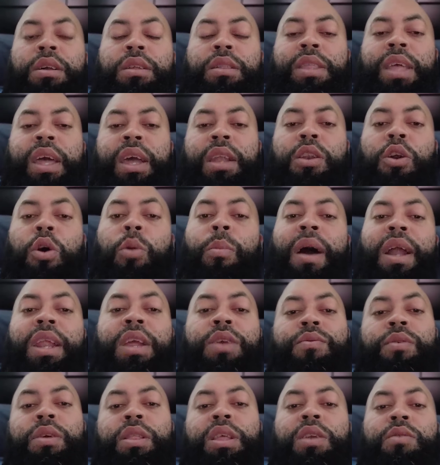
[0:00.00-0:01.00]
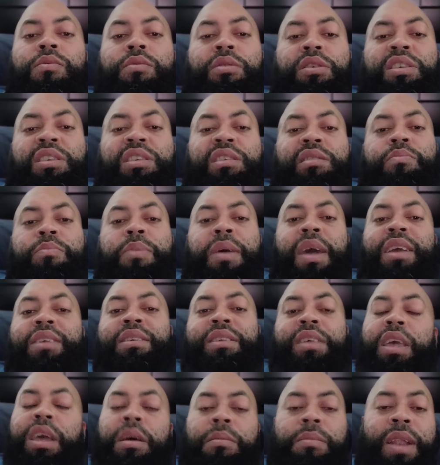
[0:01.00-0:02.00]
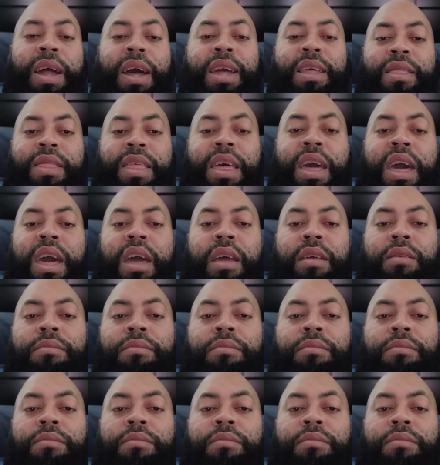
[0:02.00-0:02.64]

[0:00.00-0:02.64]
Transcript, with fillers: that nobody really respects him like that.